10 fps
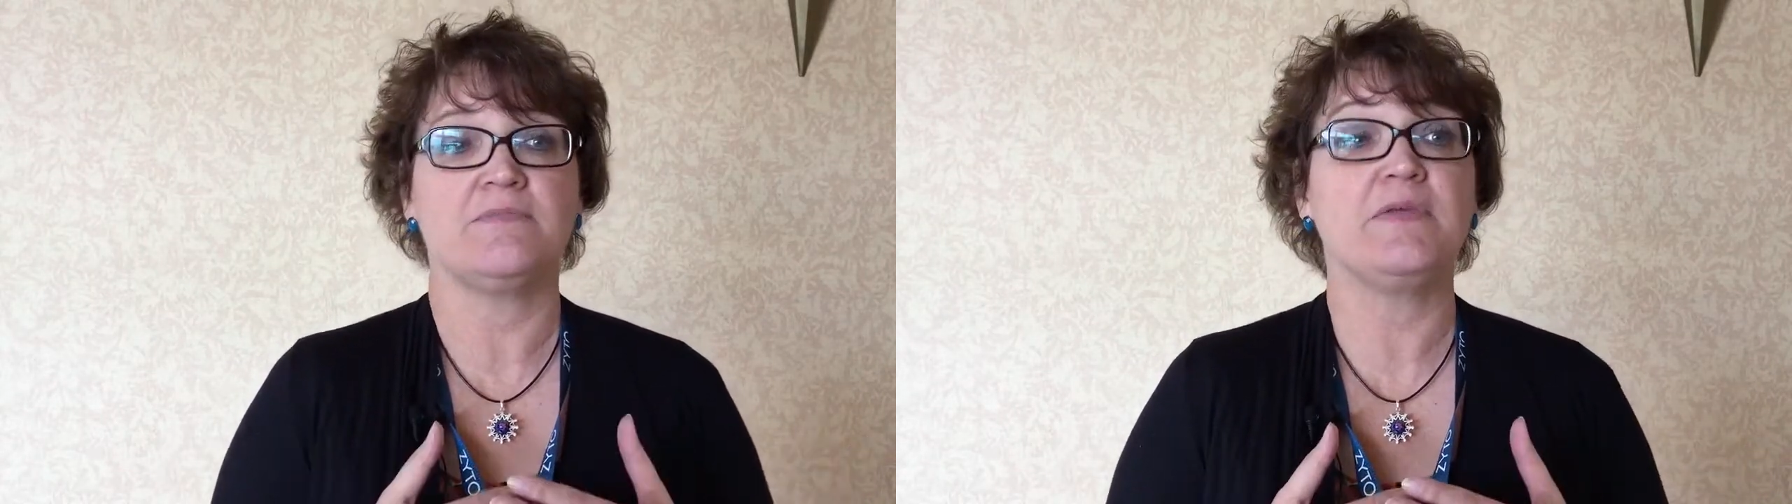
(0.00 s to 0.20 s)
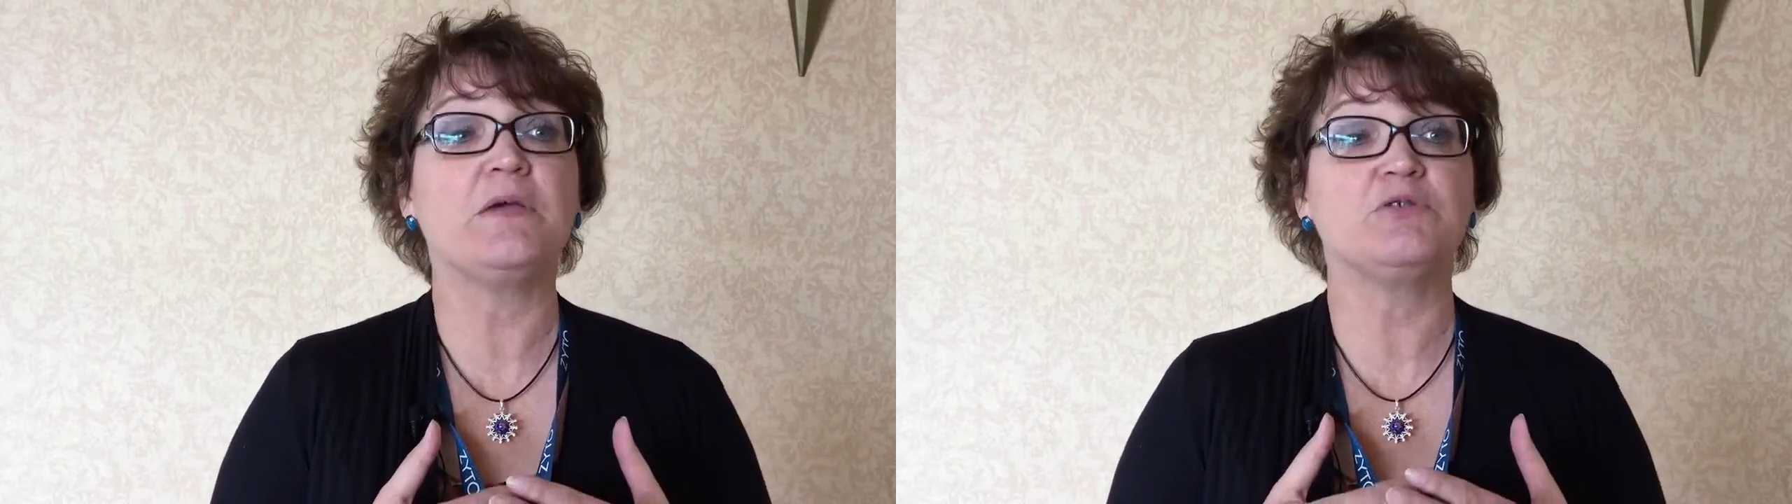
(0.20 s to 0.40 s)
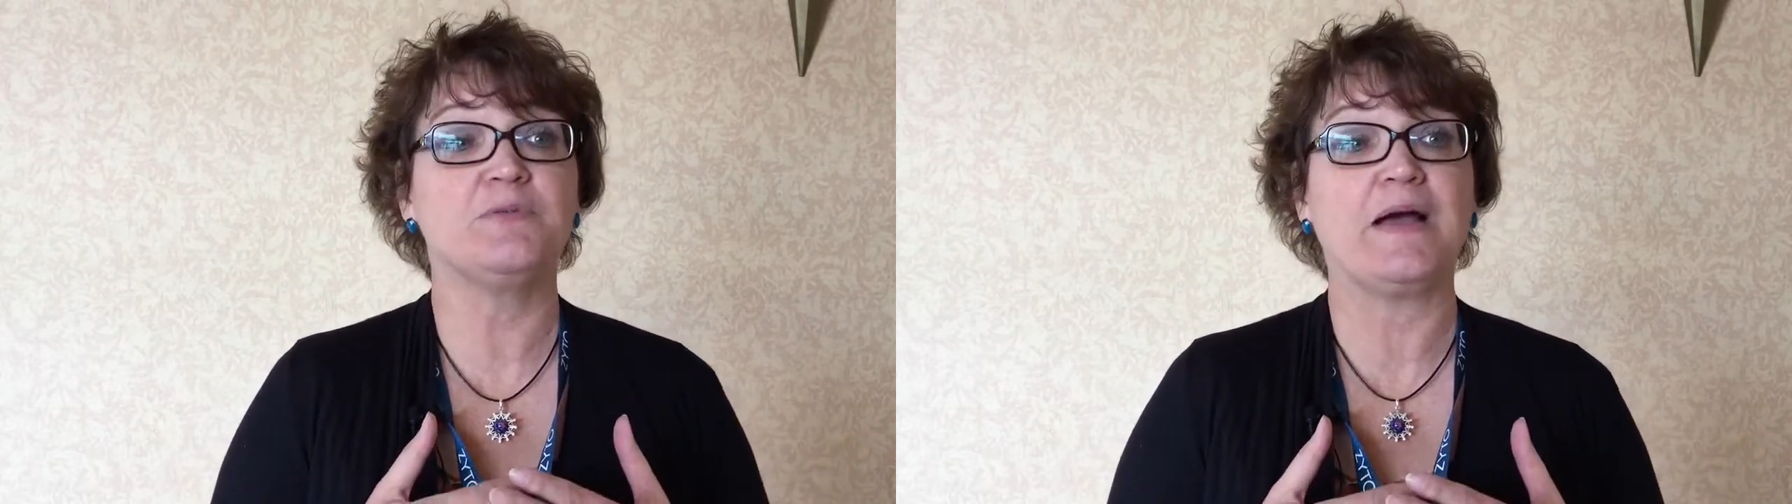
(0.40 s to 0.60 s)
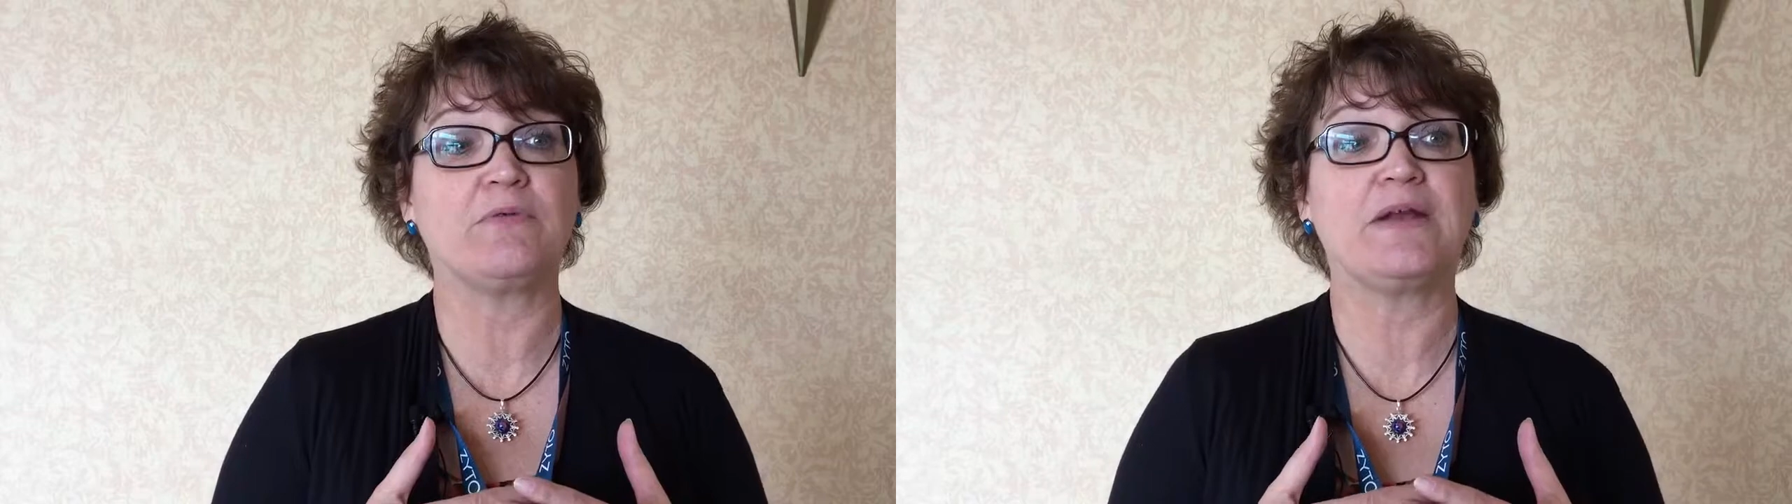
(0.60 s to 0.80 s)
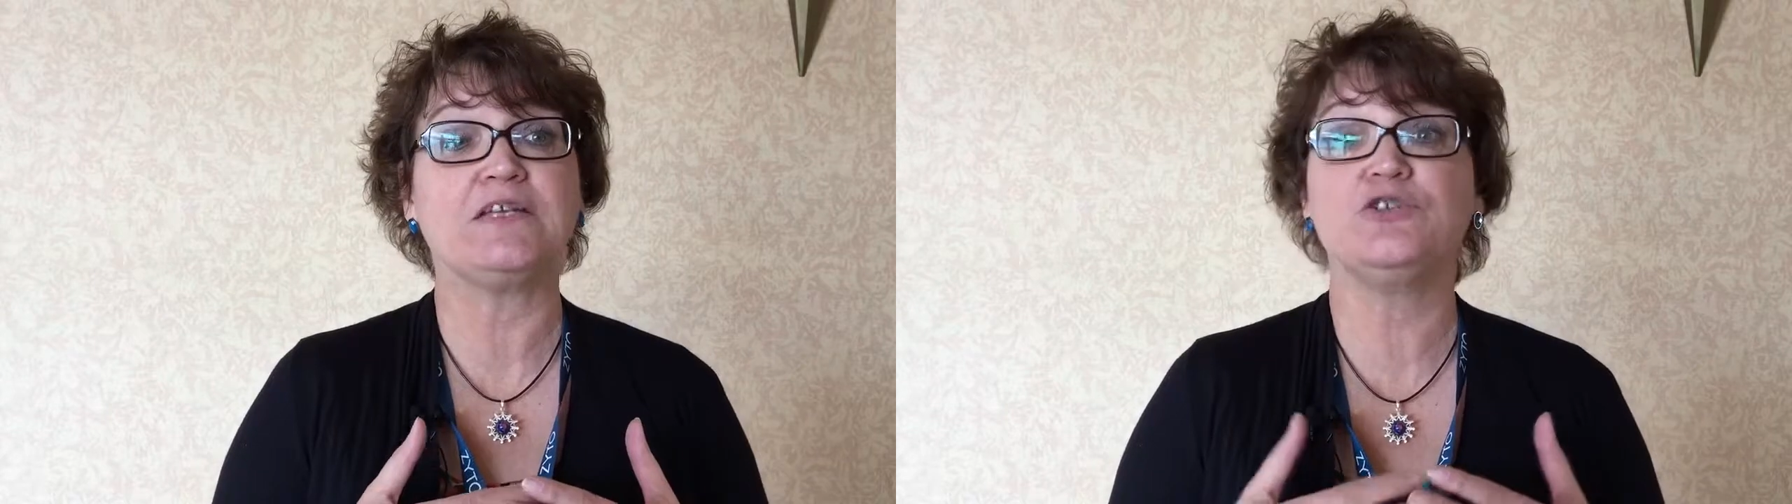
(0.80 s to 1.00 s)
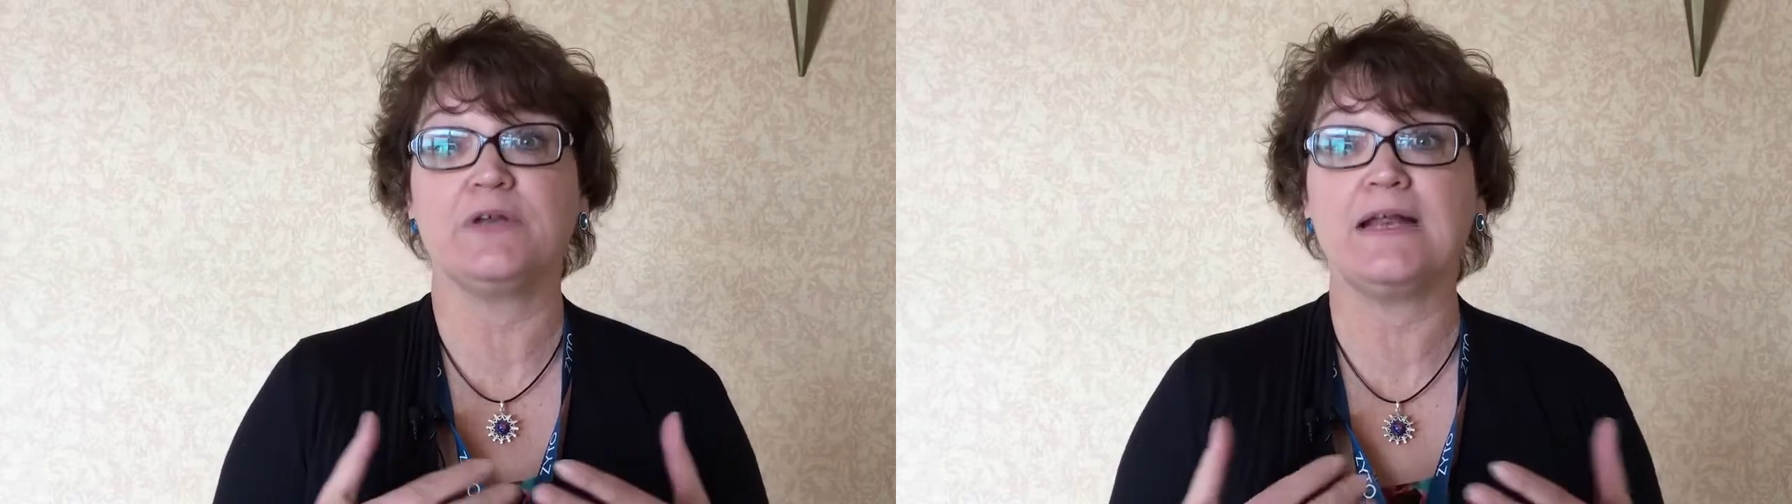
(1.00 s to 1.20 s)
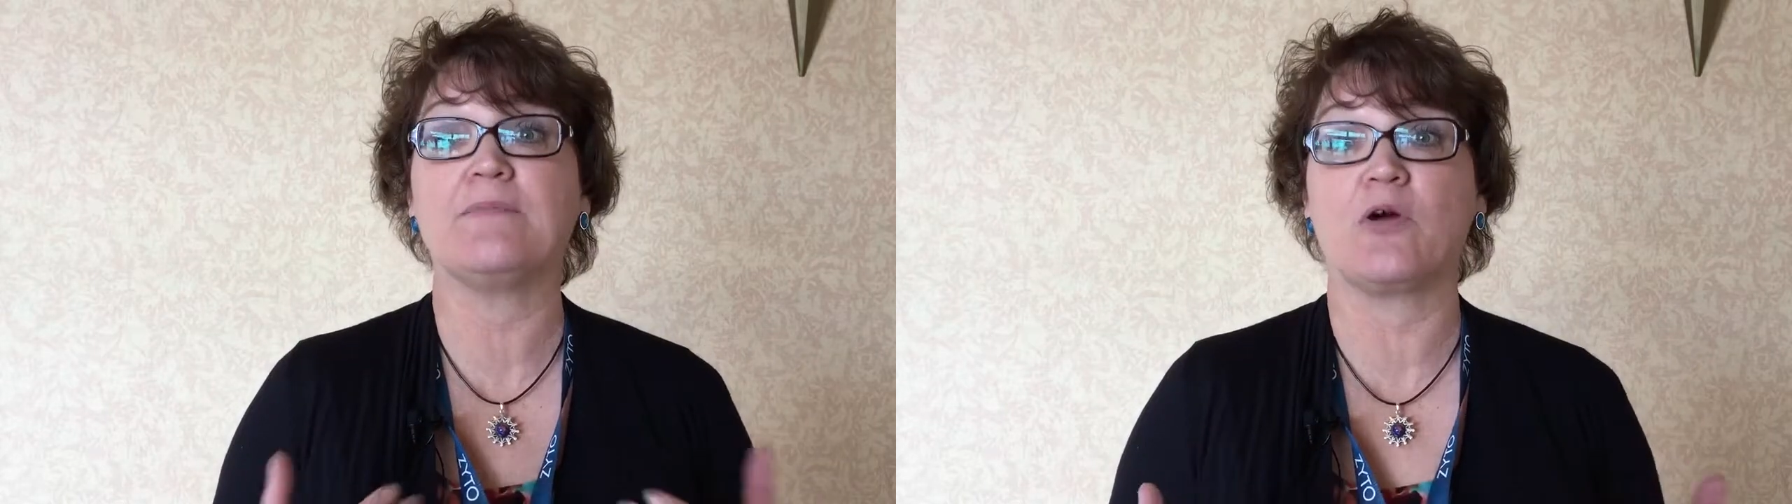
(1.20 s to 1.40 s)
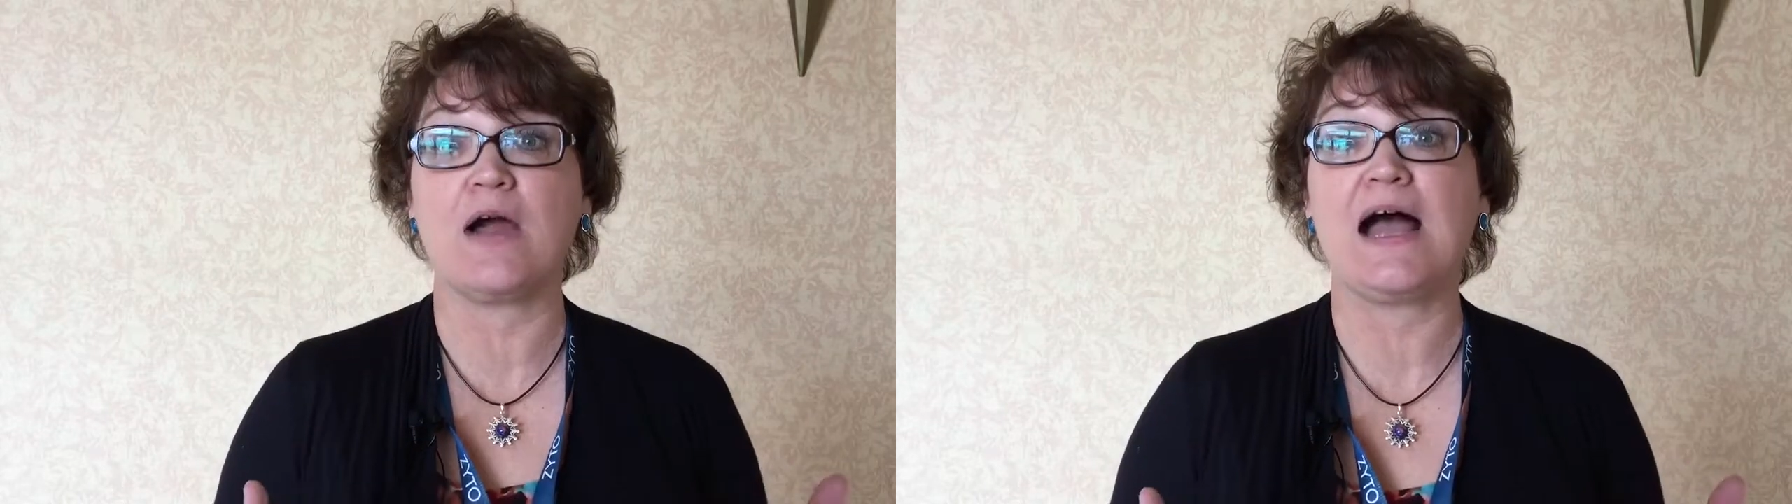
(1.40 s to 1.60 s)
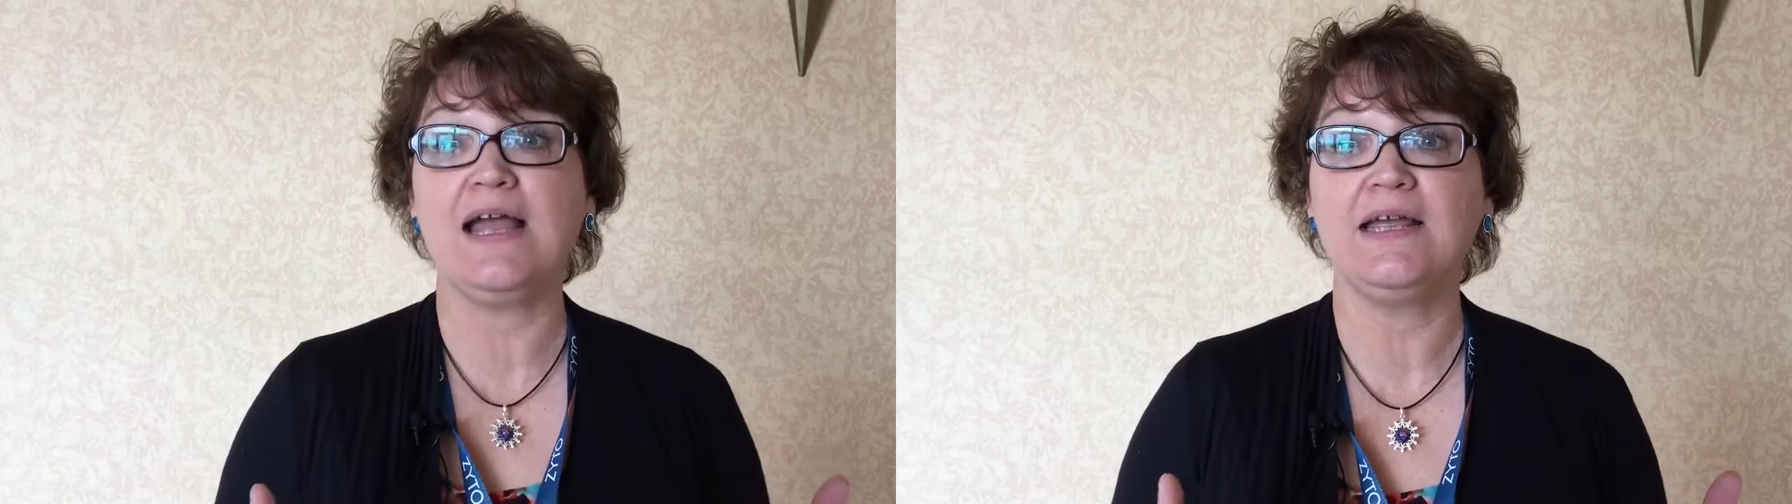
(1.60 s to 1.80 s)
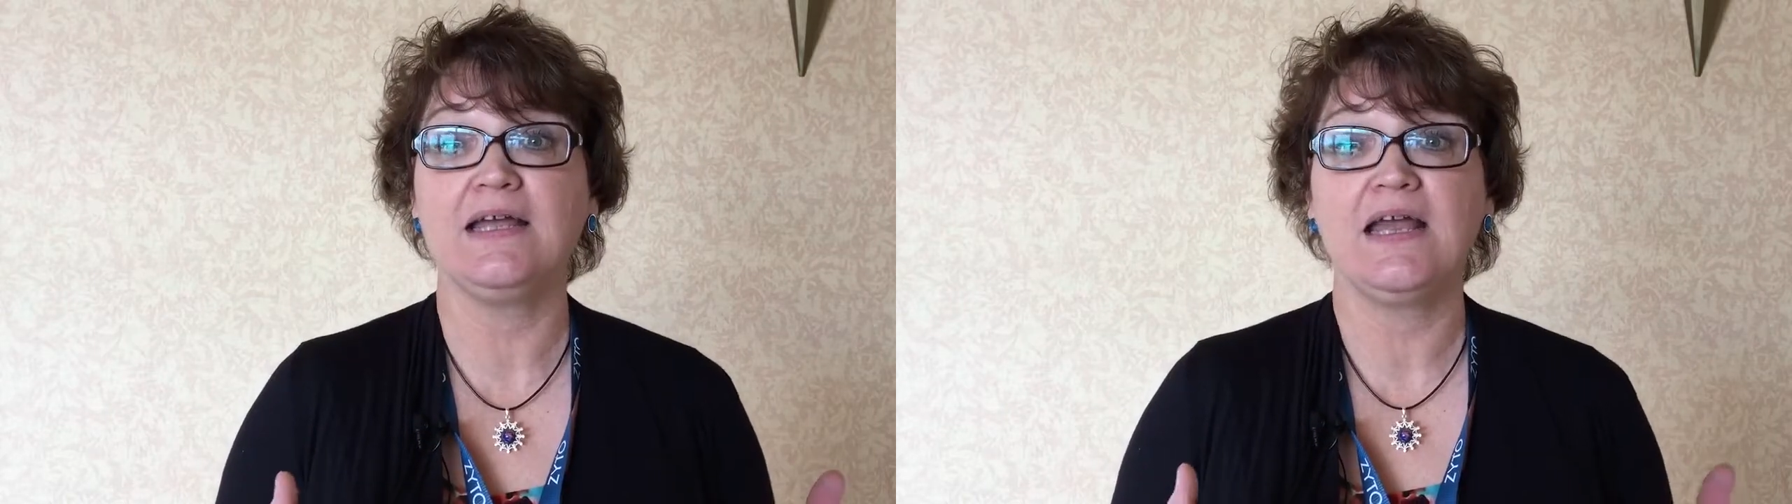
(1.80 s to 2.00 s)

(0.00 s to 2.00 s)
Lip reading: He was about ready to do an MRI.